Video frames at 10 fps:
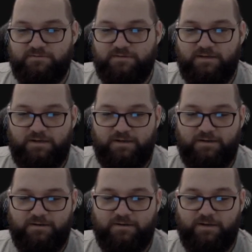
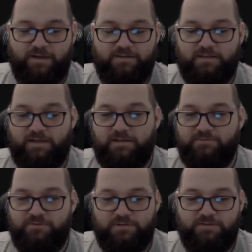Right? Like
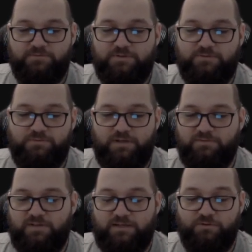even if we
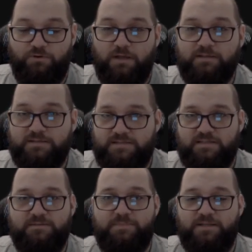have like no other
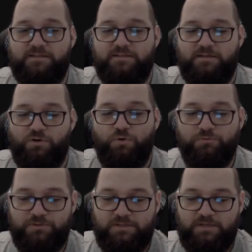setup other than
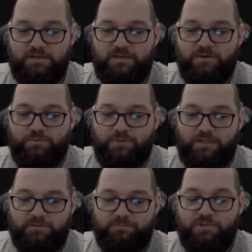gold, we
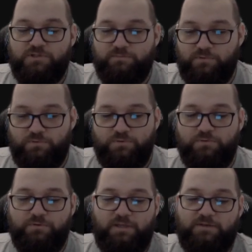can pitch a
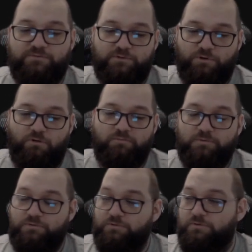blue. If we draw a
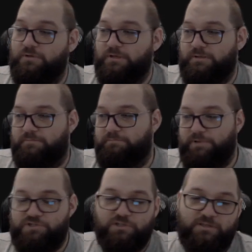blue,
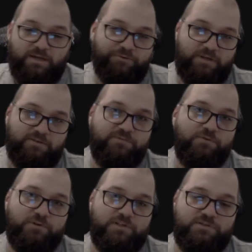pitch it. Now we have
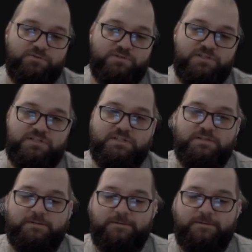4 resources.